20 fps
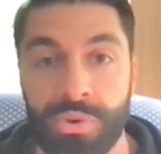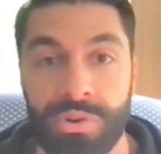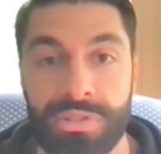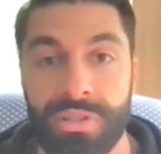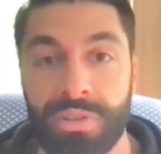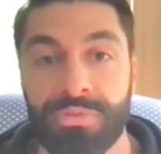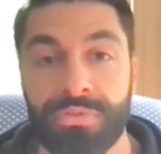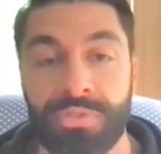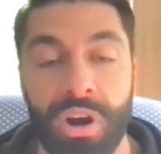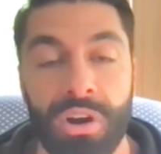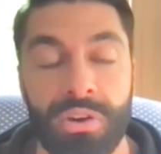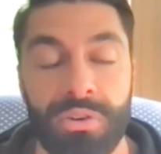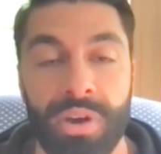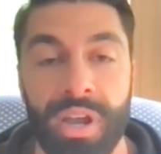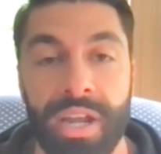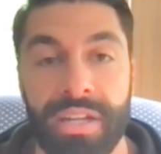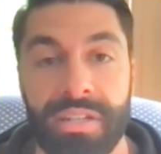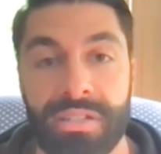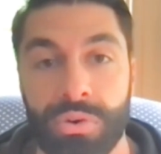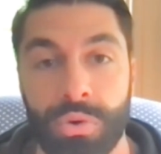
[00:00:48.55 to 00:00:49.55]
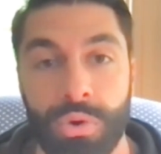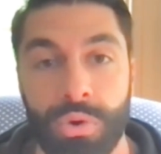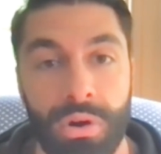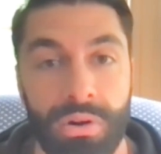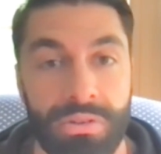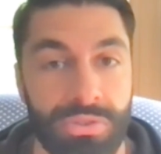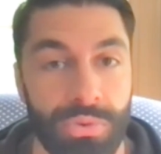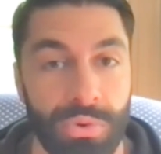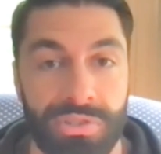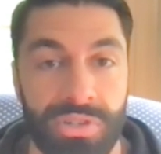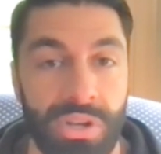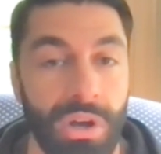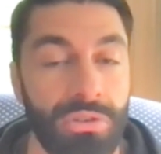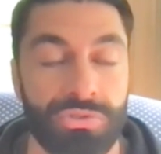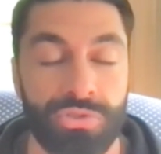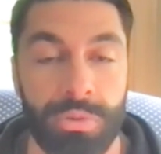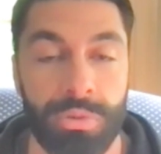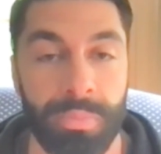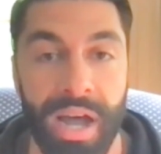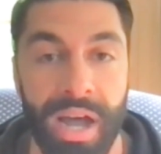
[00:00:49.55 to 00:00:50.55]
towards the far right, to, towards
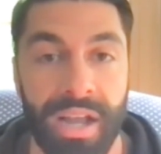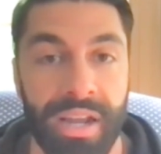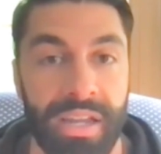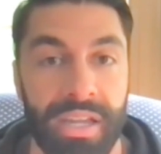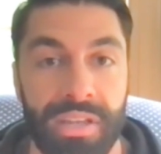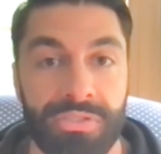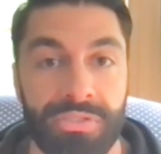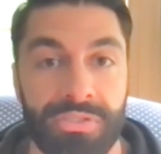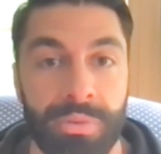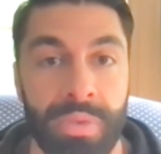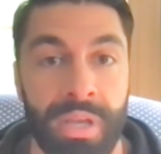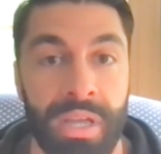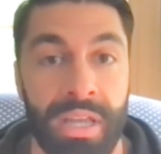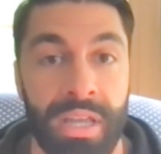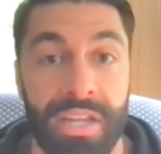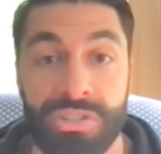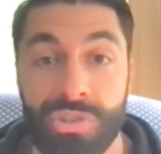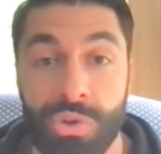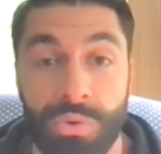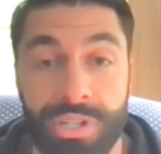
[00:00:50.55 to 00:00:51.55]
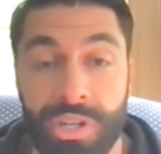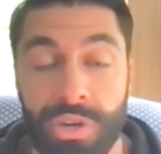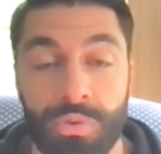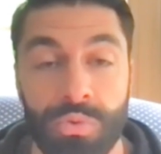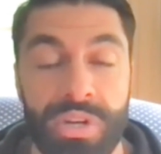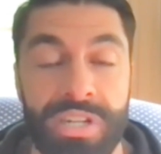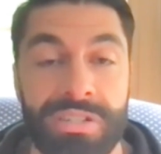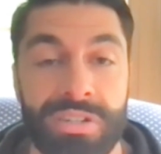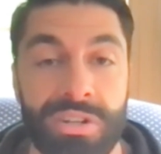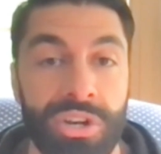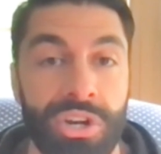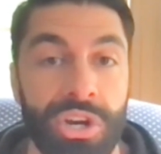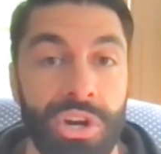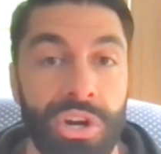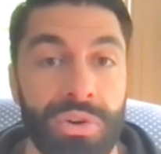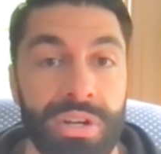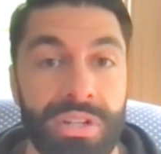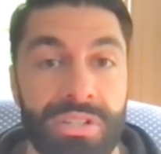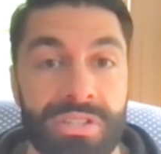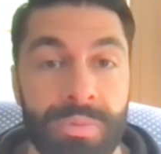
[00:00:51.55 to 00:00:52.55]
ultra MAGAism, is only a recent
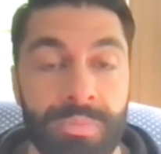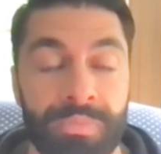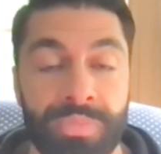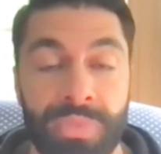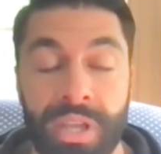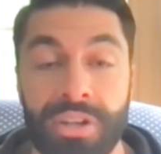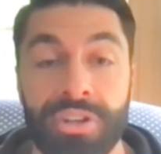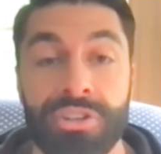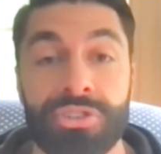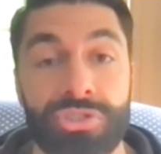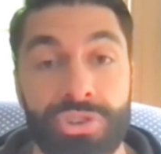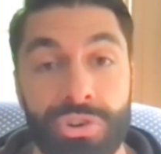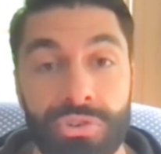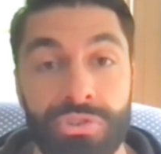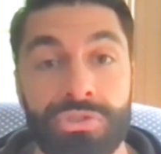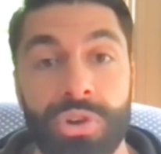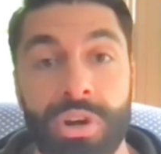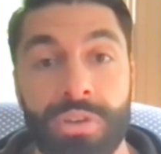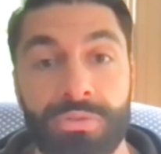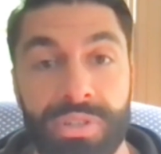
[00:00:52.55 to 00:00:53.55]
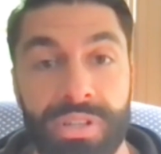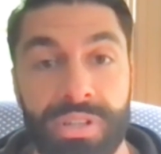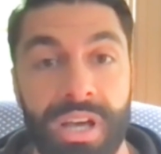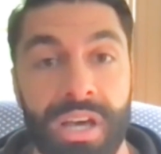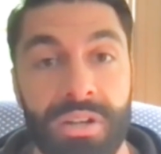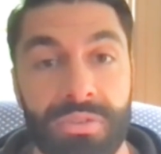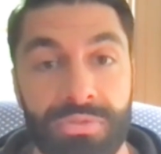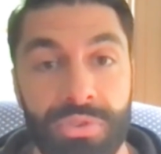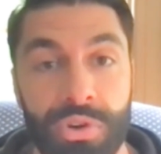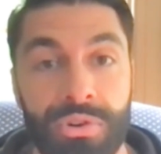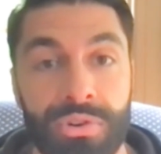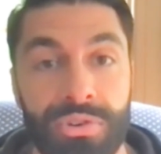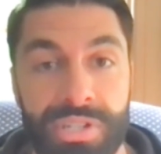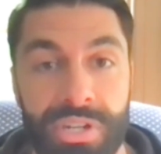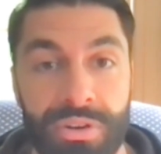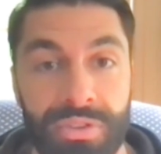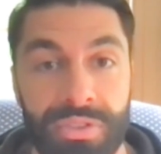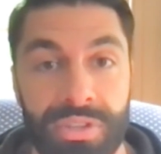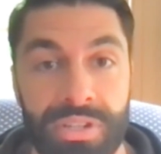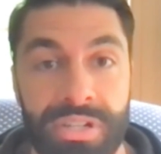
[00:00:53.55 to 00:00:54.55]
occurrence, and it's turned off a lot of voters
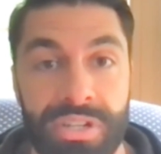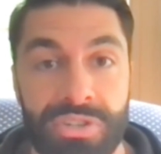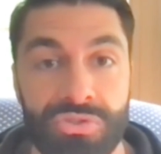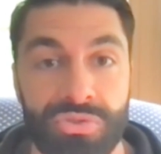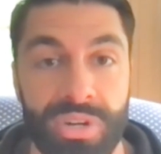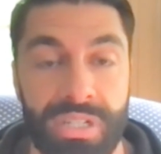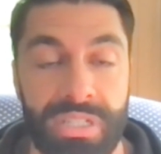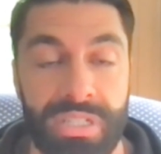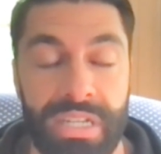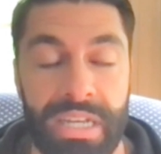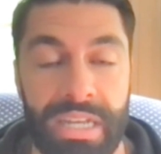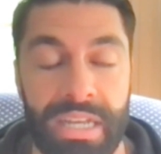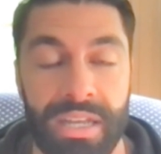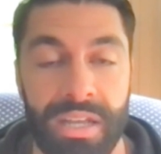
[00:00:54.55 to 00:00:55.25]
here in the district.